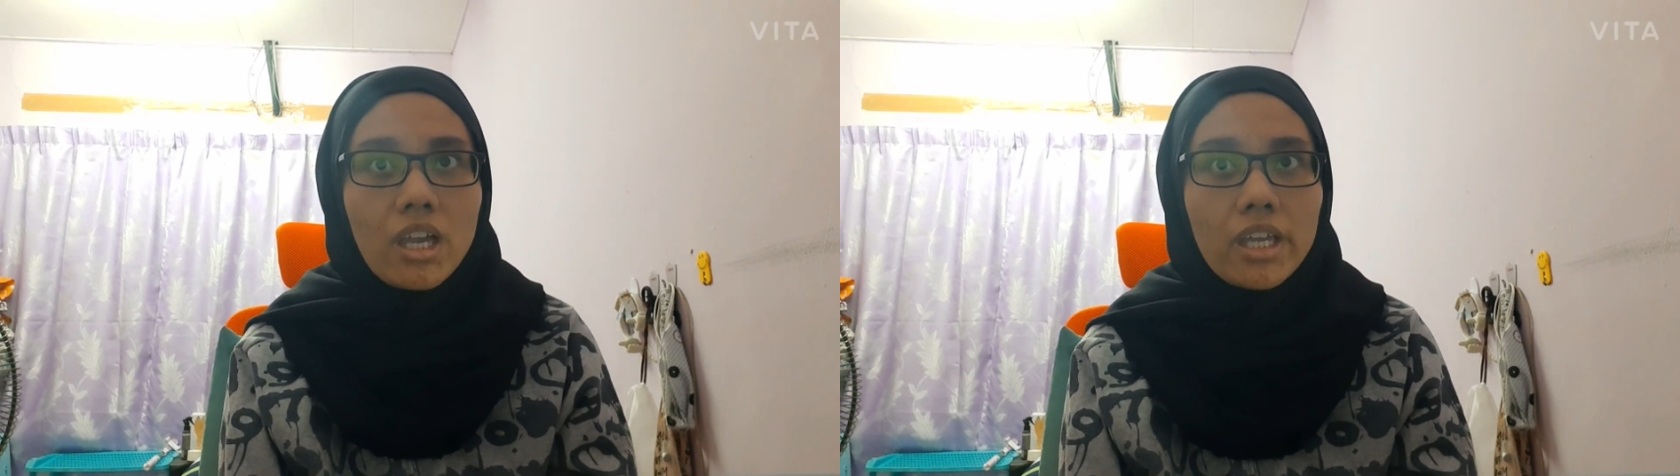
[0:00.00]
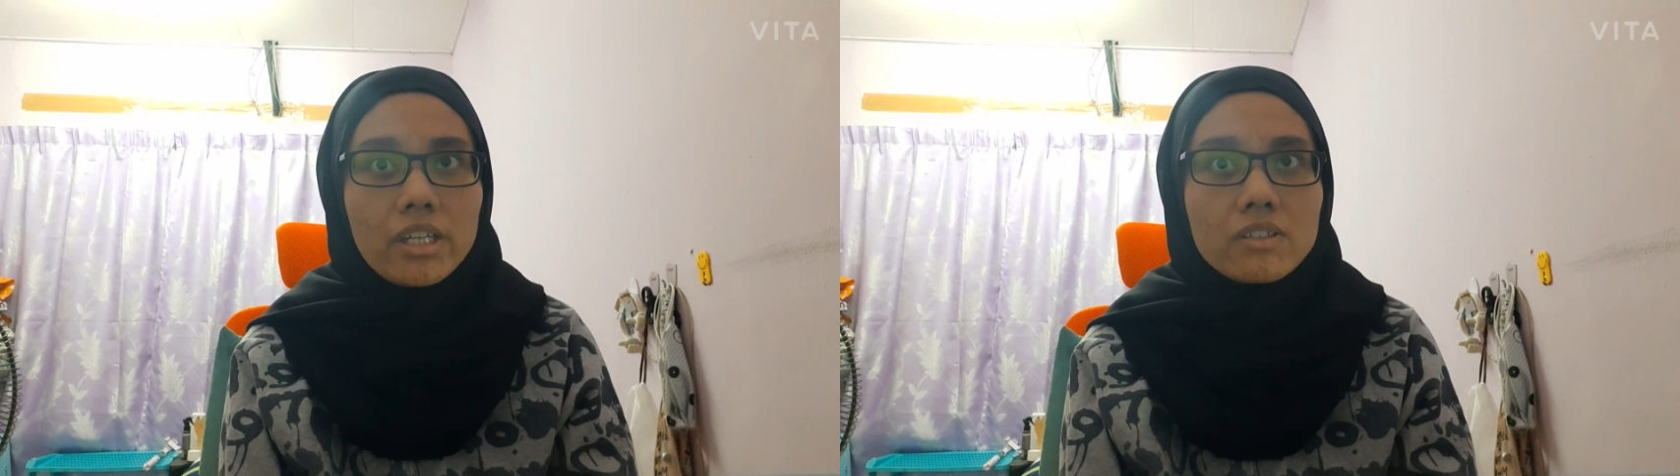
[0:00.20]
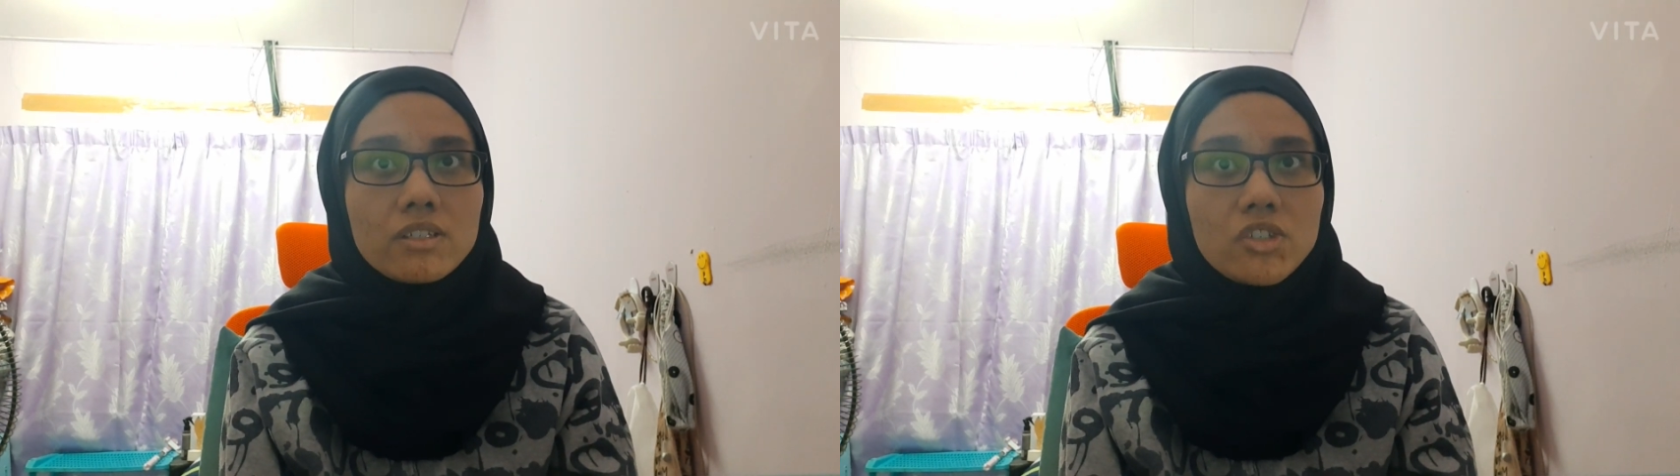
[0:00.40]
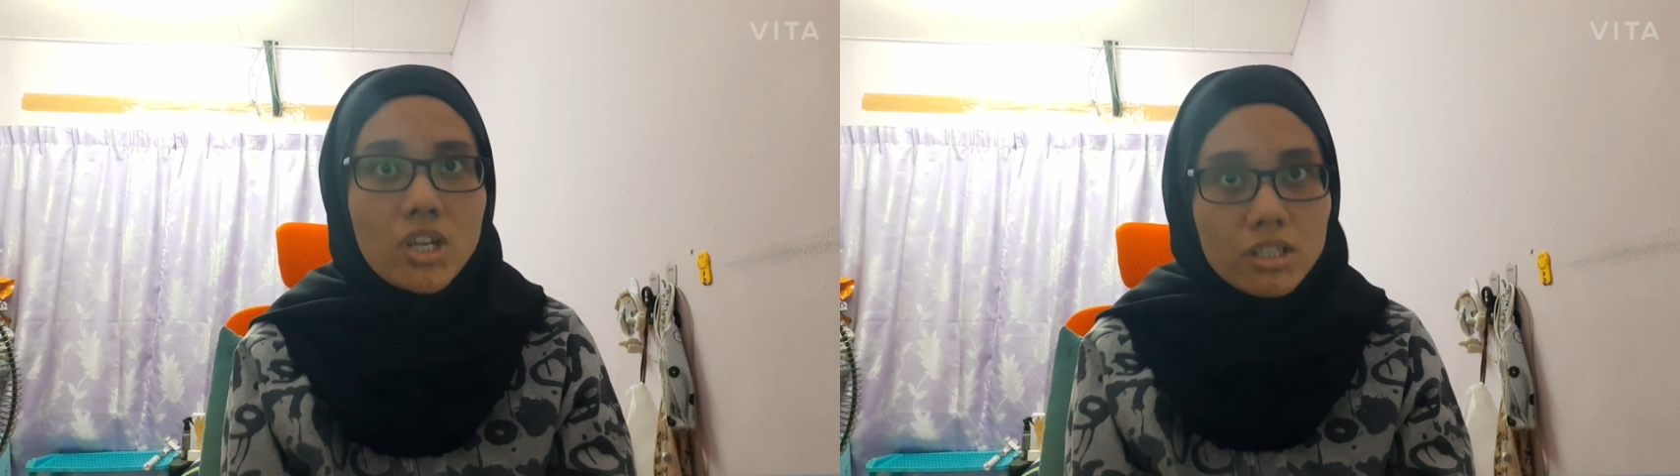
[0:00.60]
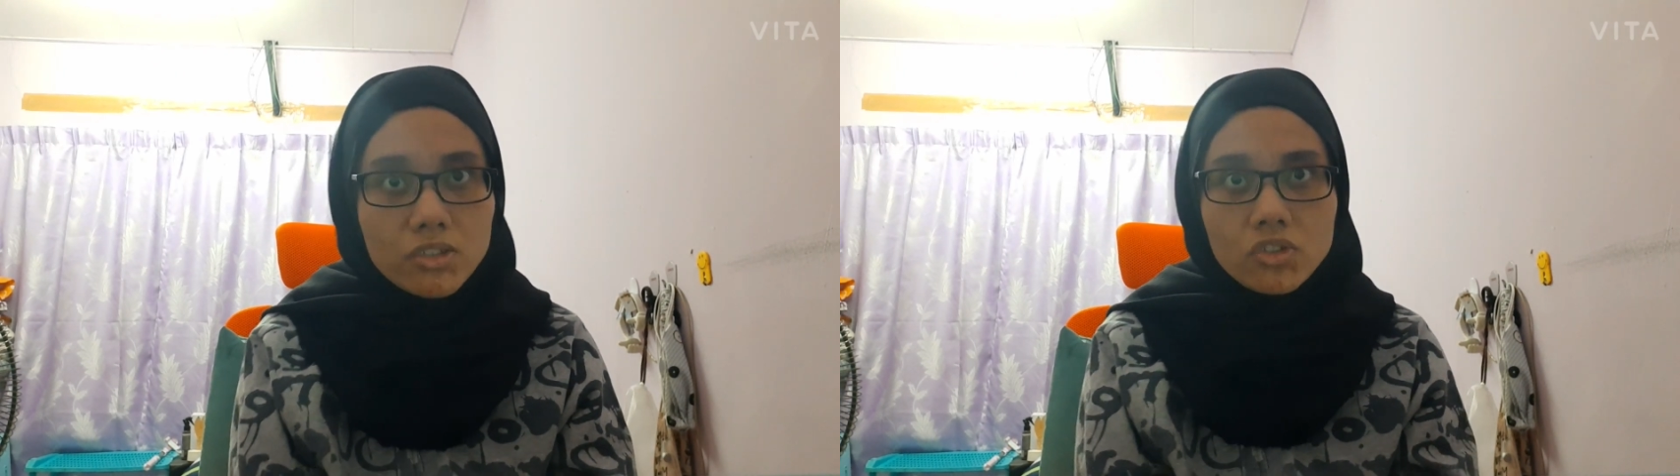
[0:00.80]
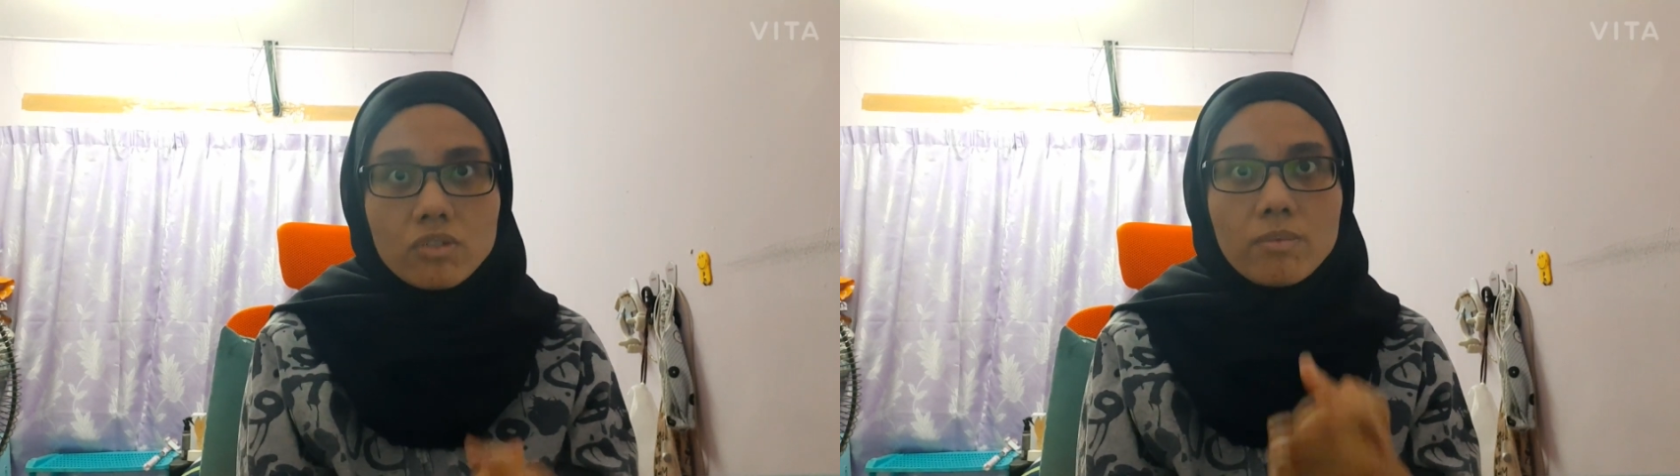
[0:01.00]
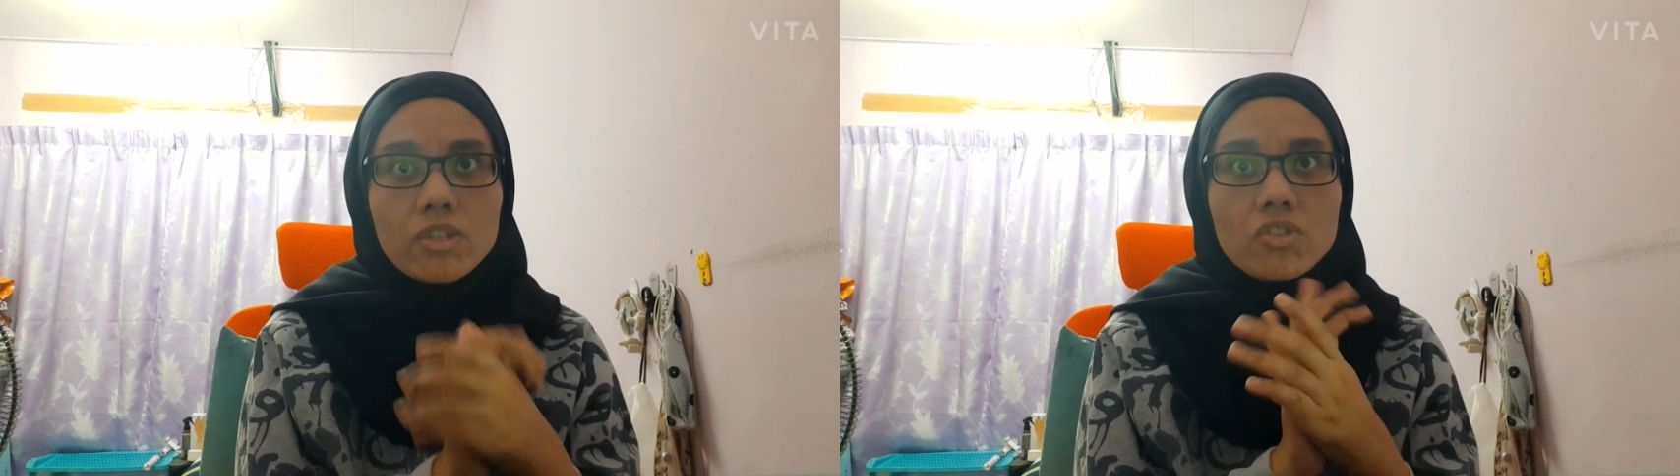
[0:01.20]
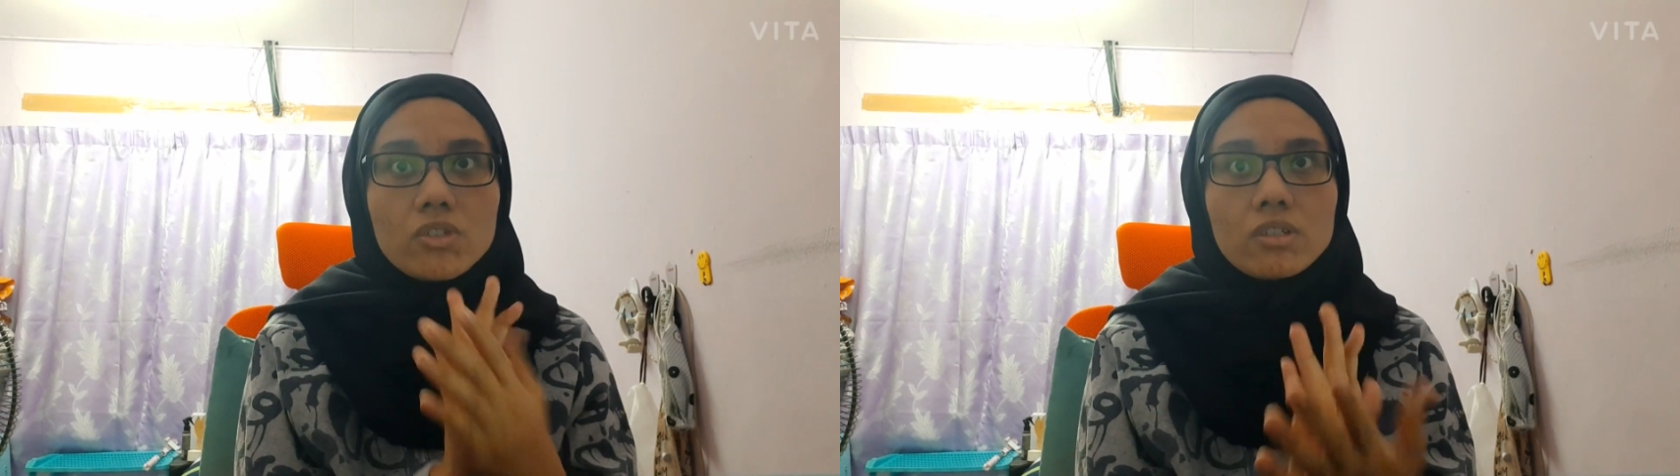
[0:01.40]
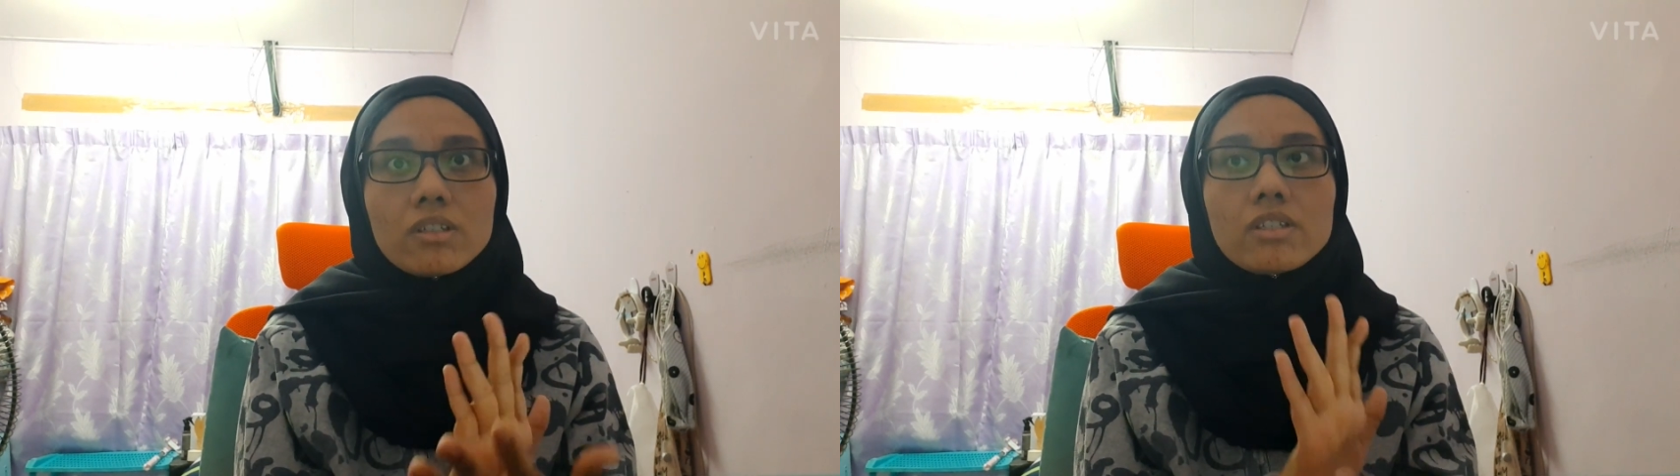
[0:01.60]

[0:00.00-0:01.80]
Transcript: it is a challenge to make sure